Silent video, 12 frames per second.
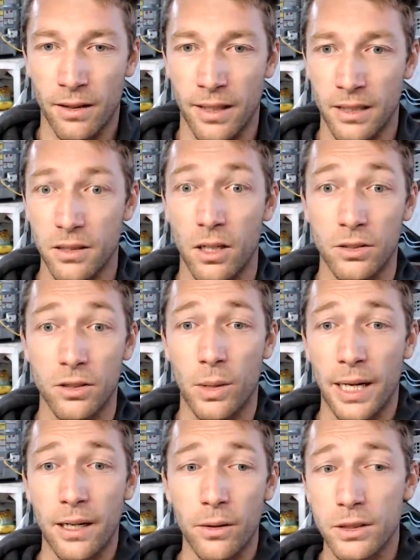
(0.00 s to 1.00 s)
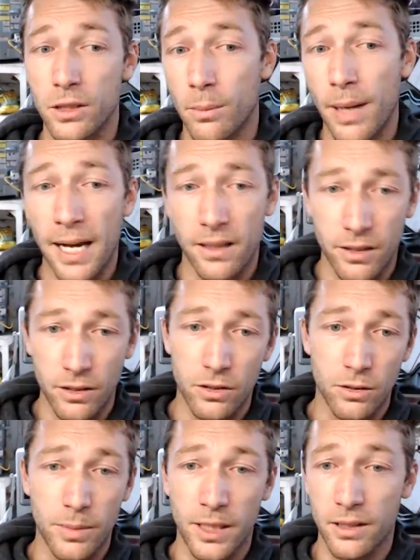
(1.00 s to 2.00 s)
And that's also why I always go back to
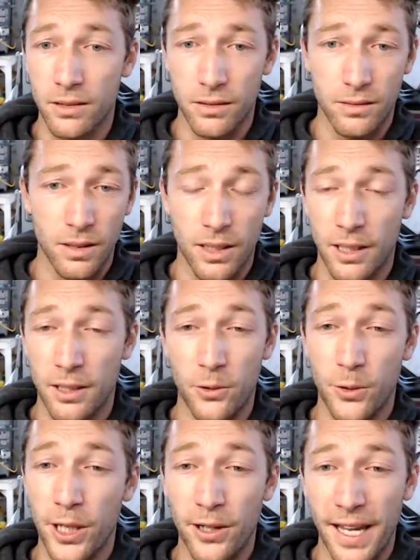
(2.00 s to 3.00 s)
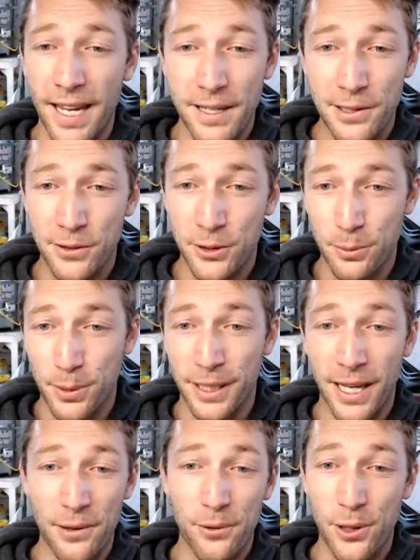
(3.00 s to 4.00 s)
YouTube, because we all hate YouTube, but
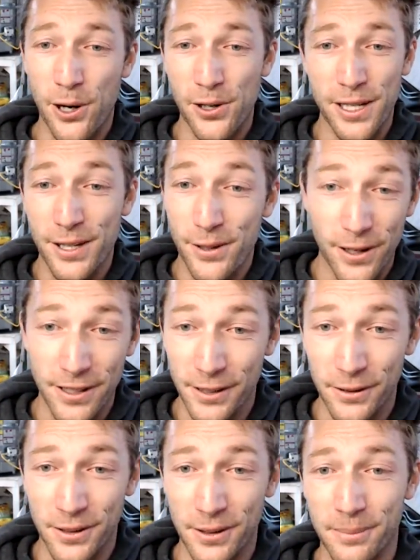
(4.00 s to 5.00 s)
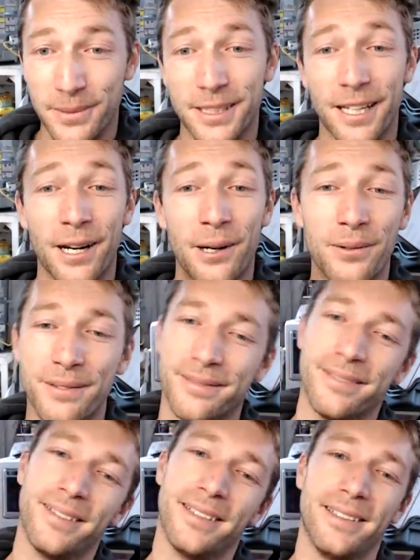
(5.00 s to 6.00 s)
yet we're all here on YouTube. So
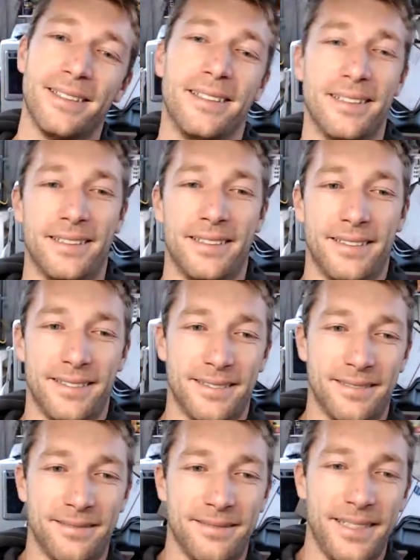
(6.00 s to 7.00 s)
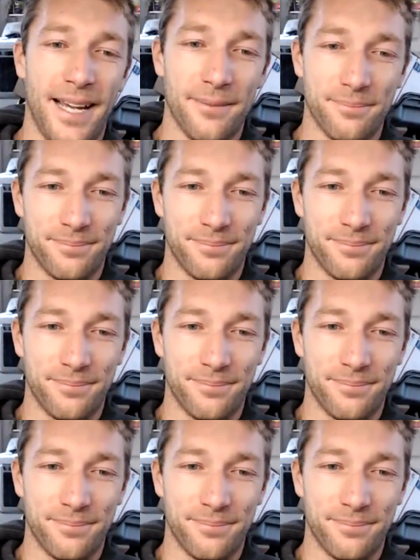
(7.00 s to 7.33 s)
yeah.